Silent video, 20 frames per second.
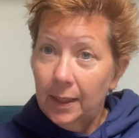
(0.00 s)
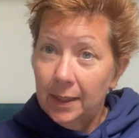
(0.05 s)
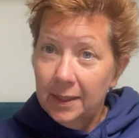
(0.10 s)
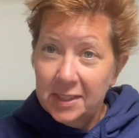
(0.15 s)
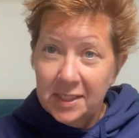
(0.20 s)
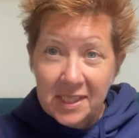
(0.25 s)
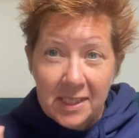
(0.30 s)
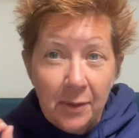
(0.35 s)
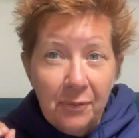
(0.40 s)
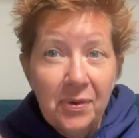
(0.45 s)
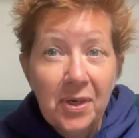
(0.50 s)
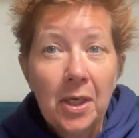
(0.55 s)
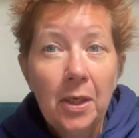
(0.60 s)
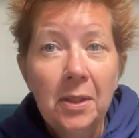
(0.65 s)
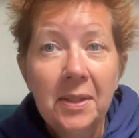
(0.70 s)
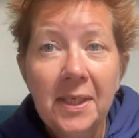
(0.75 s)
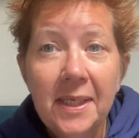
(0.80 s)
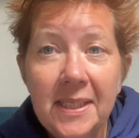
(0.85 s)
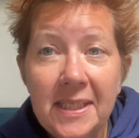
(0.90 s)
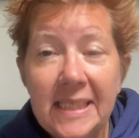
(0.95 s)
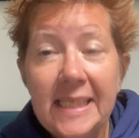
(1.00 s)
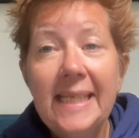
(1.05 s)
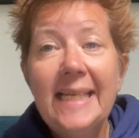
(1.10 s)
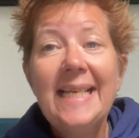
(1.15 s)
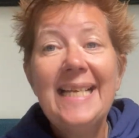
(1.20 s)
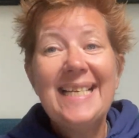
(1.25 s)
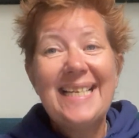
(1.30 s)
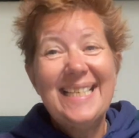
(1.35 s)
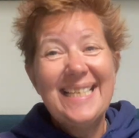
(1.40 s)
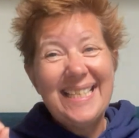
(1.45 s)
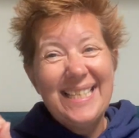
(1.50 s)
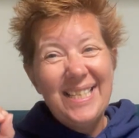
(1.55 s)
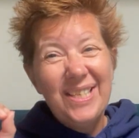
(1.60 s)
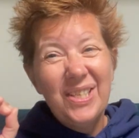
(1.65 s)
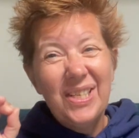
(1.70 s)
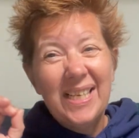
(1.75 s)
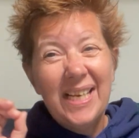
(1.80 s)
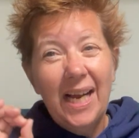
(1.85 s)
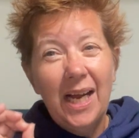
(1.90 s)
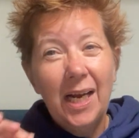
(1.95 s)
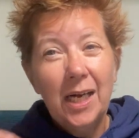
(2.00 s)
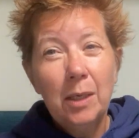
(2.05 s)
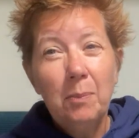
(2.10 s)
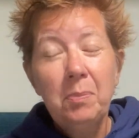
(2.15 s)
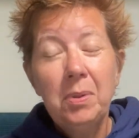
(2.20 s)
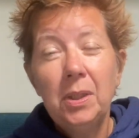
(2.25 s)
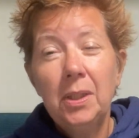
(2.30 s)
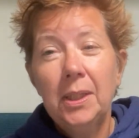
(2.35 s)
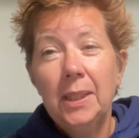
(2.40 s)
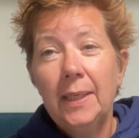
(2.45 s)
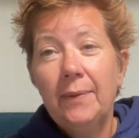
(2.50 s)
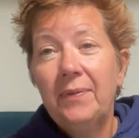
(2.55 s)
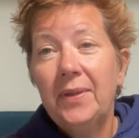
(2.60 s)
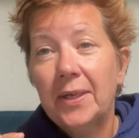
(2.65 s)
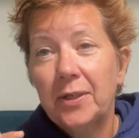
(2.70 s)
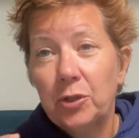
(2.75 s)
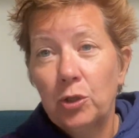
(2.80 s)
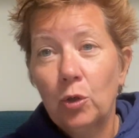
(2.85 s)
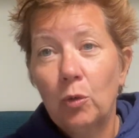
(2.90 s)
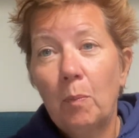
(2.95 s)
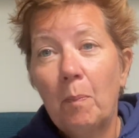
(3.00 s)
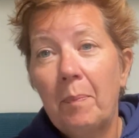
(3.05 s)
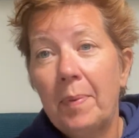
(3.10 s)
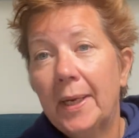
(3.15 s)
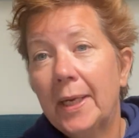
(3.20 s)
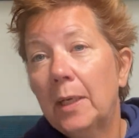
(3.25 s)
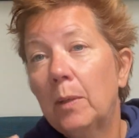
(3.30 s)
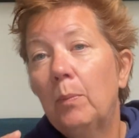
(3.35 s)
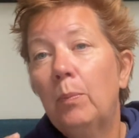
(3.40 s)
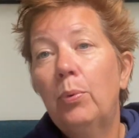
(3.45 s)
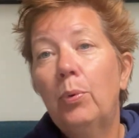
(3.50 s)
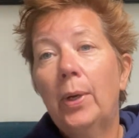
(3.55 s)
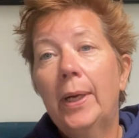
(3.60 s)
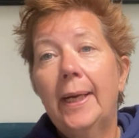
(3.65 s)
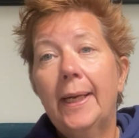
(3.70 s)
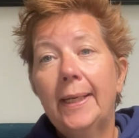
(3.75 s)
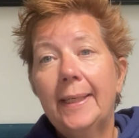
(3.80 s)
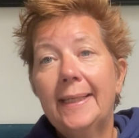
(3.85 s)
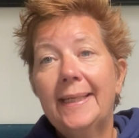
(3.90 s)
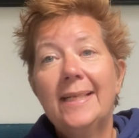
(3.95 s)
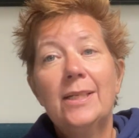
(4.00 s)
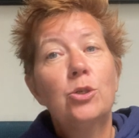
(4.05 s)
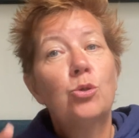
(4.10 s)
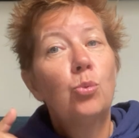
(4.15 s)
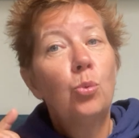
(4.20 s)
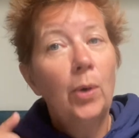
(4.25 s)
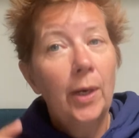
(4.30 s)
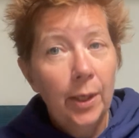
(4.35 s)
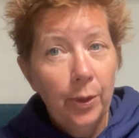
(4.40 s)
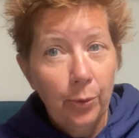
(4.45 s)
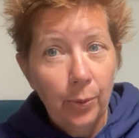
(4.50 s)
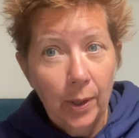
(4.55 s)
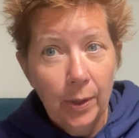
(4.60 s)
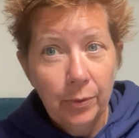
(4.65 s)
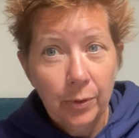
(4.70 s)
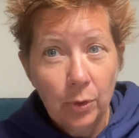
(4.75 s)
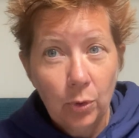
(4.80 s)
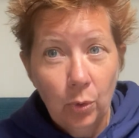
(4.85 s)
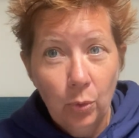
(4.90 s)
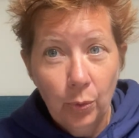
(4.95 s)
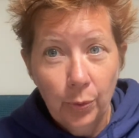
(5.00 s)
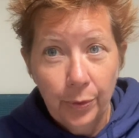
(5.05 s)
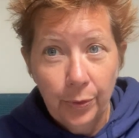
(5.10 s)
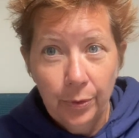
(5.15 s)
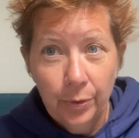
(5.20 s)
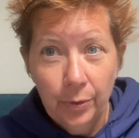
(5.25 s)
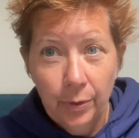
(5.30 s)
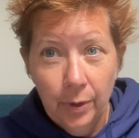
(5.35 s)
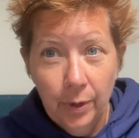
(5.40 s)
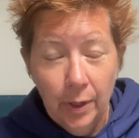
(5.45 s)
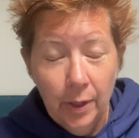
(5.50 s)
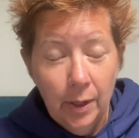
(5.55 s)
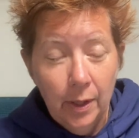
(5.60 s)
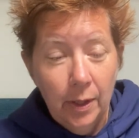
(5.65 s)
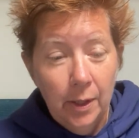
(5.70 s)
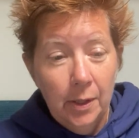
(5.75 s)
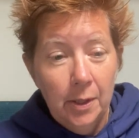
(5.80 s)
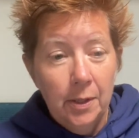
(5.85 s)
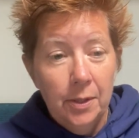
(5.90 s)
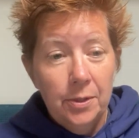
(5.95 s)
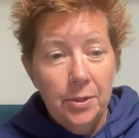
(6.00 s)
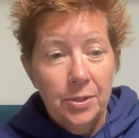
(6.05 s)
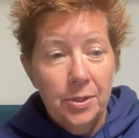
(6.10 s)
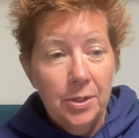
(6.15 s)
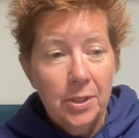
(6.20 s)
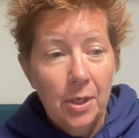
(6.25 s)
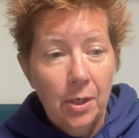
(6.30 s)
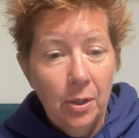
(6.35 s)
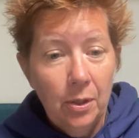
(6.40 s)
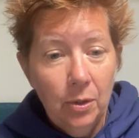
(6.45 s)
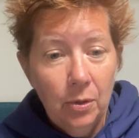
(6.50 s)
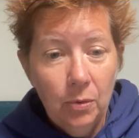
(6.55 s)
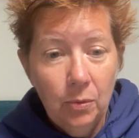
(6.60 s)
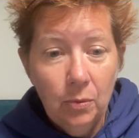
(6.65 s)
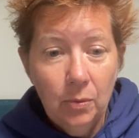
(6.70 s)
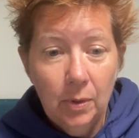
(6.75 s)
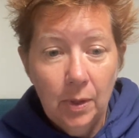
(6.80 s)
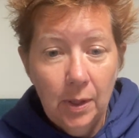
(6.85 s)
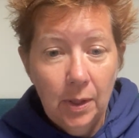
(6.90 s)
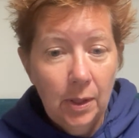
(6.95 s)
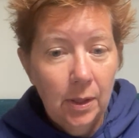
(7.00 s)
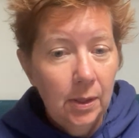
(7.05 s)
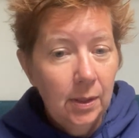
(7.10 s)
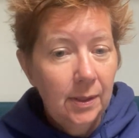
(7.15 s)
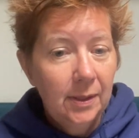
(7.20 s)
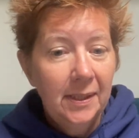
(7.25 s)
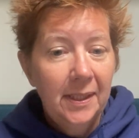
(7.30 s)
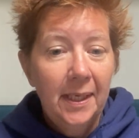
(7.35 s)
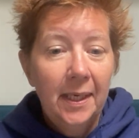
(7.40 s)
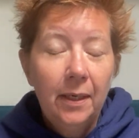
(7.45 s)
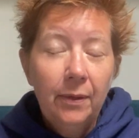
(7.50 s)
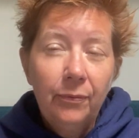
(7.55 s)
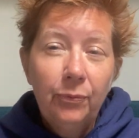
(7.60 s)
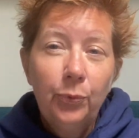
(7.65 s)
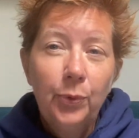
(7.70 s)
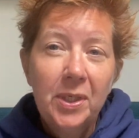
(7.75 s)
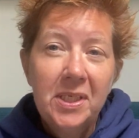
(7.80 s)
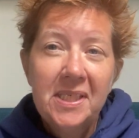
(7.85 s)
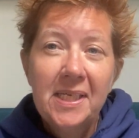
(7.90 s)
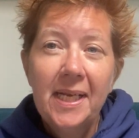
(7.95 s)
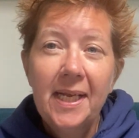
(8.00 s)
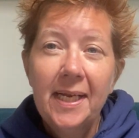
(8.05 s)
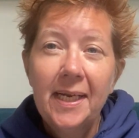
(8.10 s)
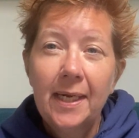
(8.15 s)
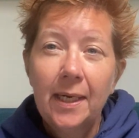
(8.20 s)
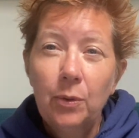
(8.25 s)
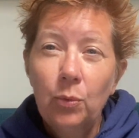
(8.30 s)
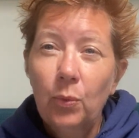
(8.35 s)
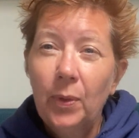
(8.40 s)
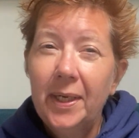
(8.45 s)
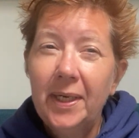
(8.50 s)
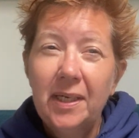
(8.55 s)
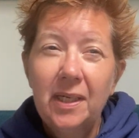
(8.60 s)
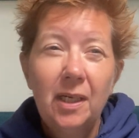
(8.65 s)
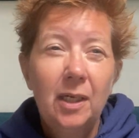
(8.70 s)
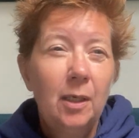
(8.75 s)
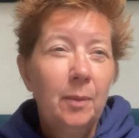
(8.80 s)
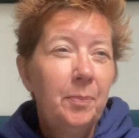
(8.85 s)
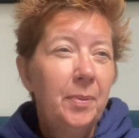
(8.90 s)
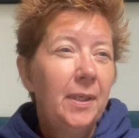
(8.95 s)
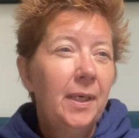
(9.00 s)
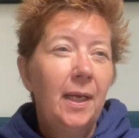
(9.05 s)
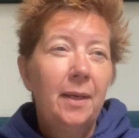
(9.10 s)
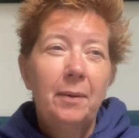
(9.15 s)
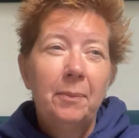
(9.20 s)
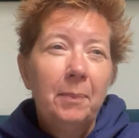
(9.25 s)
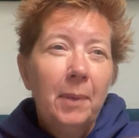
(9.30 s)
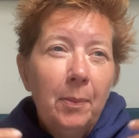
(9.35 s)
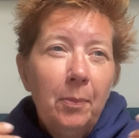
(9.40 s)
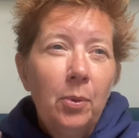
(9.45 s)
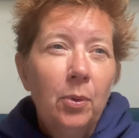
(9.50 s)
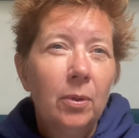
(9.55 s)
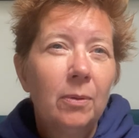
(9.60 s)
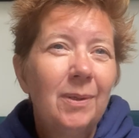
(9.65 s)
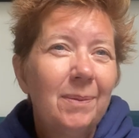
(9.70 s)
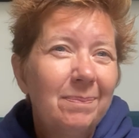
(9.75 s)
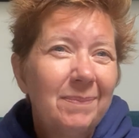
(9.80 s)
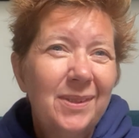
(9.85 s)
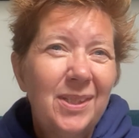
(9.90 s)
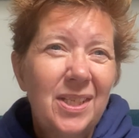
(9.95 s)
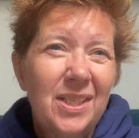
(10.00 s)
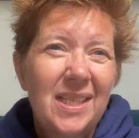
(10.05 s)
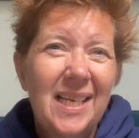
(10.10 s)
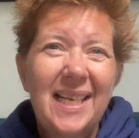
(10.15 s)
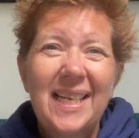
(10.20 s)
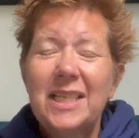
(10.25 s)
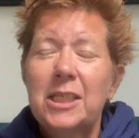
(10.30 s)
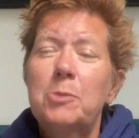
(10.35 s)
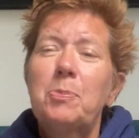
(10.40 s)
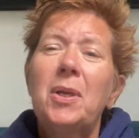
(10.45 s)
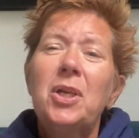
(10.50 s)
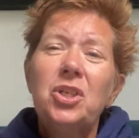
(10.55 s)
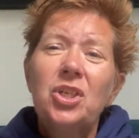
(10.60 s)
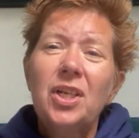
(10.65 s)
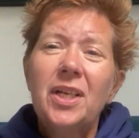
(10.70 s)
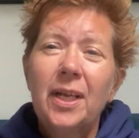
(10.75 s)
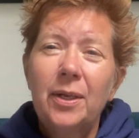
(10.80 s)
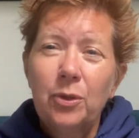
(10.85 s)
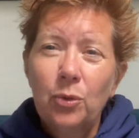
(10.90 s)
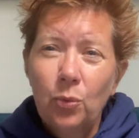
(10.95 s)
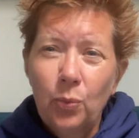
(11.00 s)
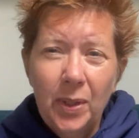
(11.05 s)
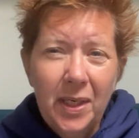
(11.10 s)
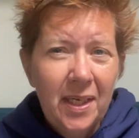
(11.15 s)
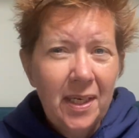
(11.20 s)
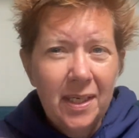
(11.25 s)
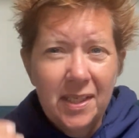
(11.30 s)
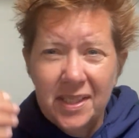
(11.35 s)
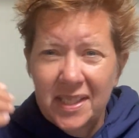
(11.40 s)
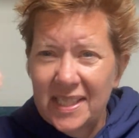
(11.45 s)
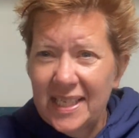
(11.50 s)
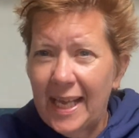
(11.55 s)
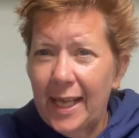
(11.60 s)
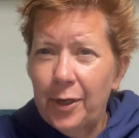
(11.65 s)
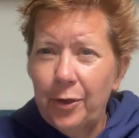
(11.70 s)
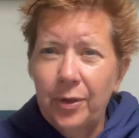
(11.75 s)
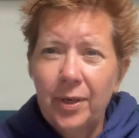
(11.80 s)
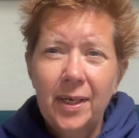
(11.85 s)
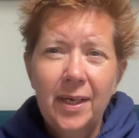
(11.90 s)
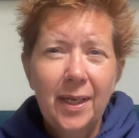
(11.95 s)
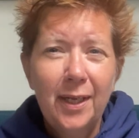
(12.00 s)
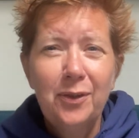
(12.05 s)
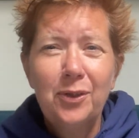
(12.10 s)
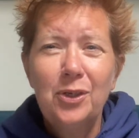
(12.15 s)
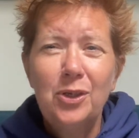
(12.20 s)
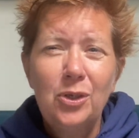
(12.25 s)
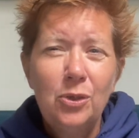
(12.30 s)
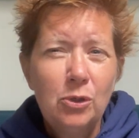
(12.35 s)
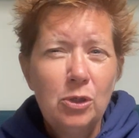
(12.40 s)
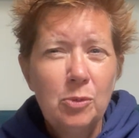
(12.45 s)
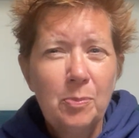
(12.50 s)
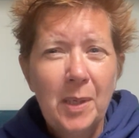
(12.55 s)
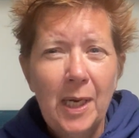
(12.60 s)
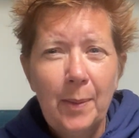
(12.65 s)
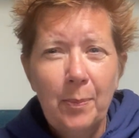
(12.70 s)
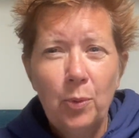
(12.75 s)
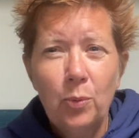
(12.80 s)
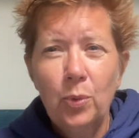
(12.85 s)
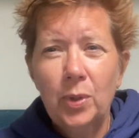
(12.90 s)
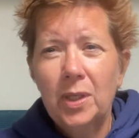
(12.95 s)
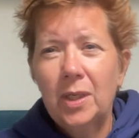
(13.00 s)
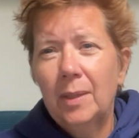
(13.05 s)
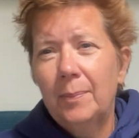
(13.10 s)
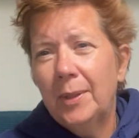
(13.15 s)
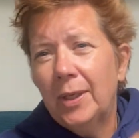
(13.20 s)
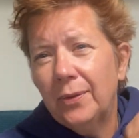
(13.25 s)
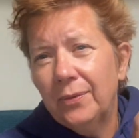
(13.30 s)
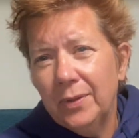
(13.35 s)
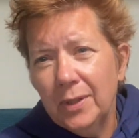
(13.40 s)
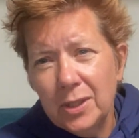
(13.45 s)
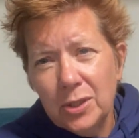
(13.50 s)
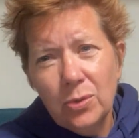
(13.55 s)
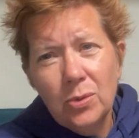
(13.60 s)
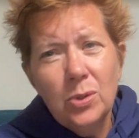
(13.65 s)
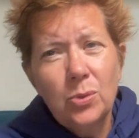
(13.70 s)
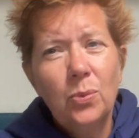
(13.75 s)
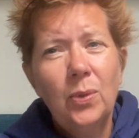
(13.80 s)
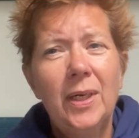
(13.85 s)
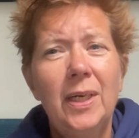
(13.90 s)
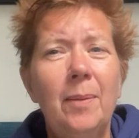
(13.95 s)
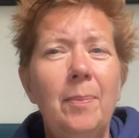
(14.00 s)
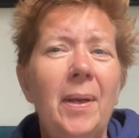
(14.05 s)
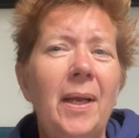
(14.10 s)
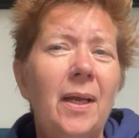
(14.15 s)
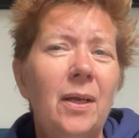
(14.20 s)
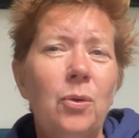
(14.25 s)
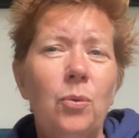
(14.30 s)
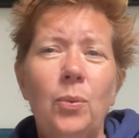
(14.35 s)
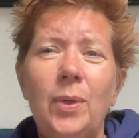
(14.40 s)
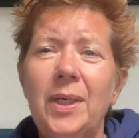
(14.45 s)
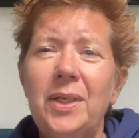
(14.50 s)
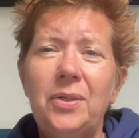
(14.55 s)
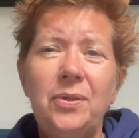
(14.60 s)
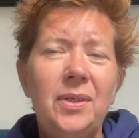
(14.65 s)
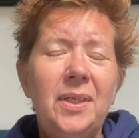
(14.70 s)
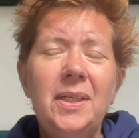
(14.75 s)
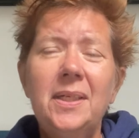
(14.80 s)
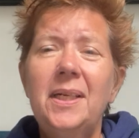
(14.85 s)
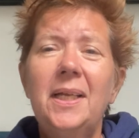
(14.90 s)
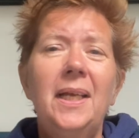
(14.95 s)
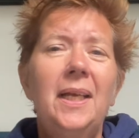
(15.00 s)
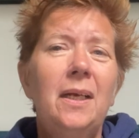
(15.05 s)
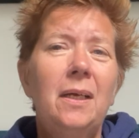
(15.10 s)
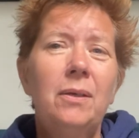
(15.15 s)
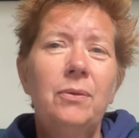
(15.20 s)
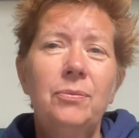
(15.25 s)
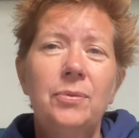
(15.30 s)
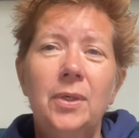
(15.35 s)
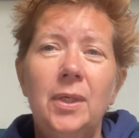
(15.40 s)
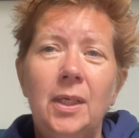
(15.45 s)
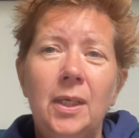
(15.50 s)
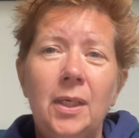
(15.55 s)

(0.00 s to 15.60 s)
as difficult as it is, you gotta believe that your big break is right around the corner. So every day I'd wake up and I remember just like, especially on the weekend, Saturday night, the newspaper would come out. And this was way back when you didn't have,